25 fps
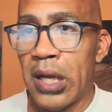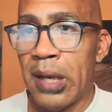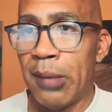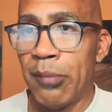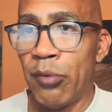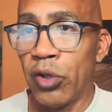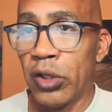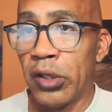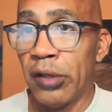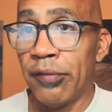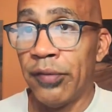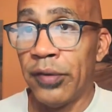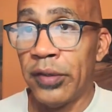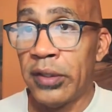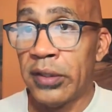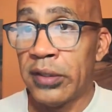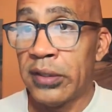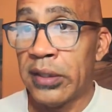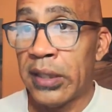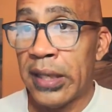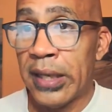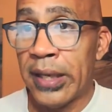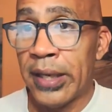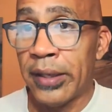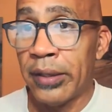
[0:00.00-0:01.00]
I'm looking for the
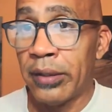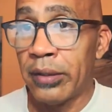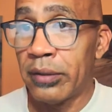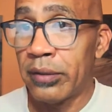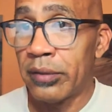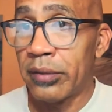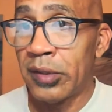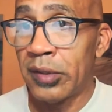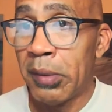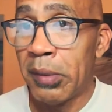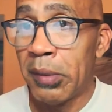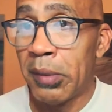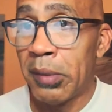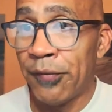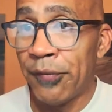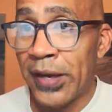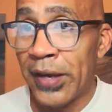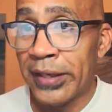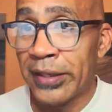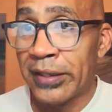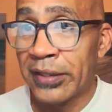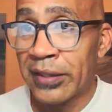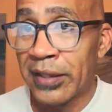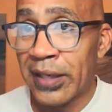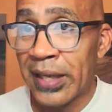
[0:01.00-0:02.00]
slide. Somebody
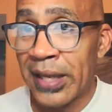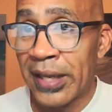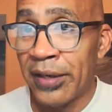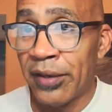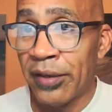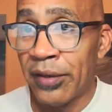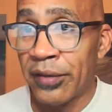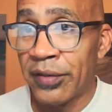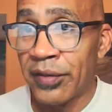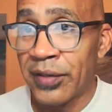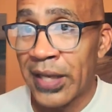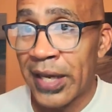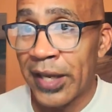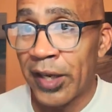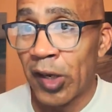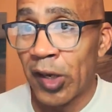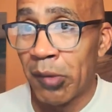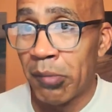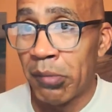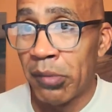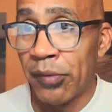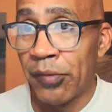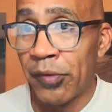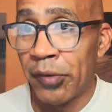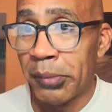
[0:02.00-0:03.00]
find the slide
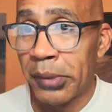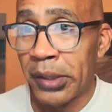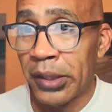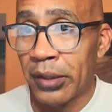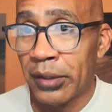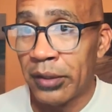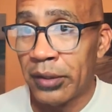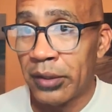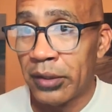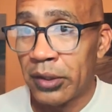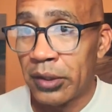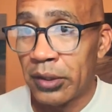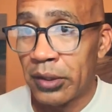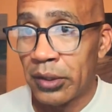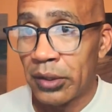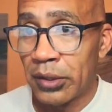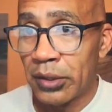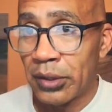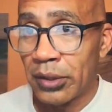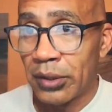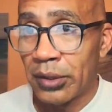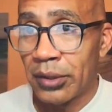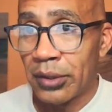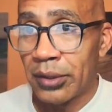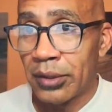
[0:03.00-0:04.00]
number for me.
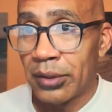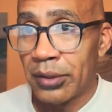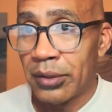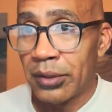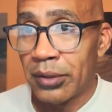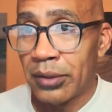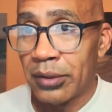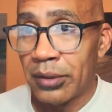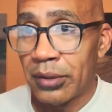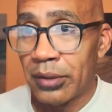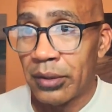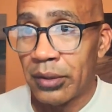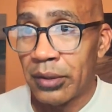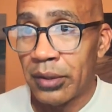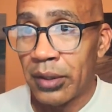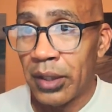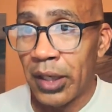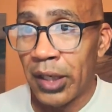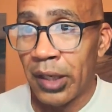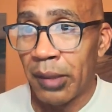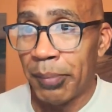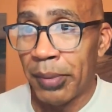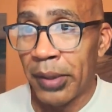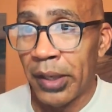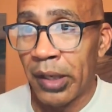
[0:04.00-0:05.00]

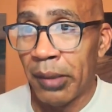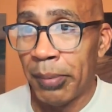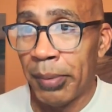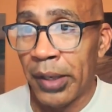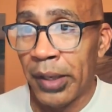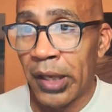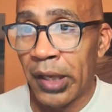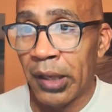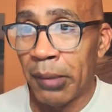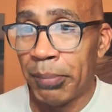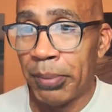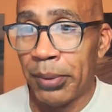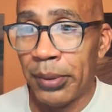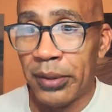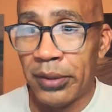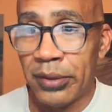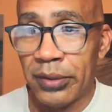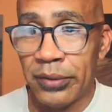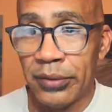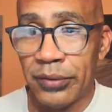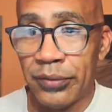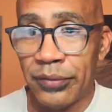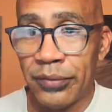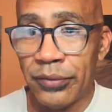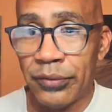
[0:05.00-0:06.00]
Help, help, help.
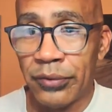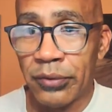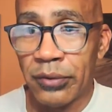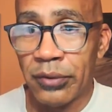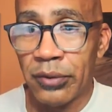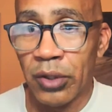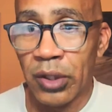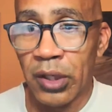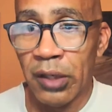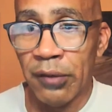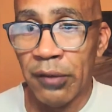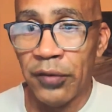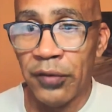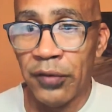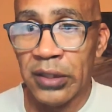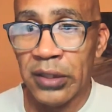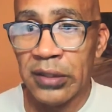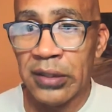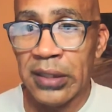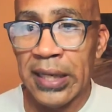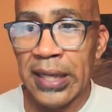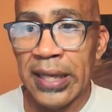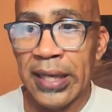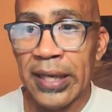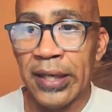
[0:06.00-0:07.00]
Looking for the
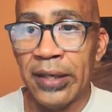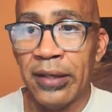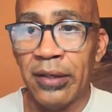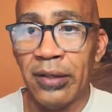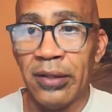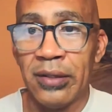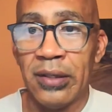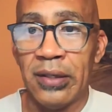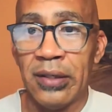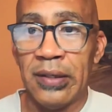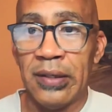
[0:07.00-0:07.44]
slide.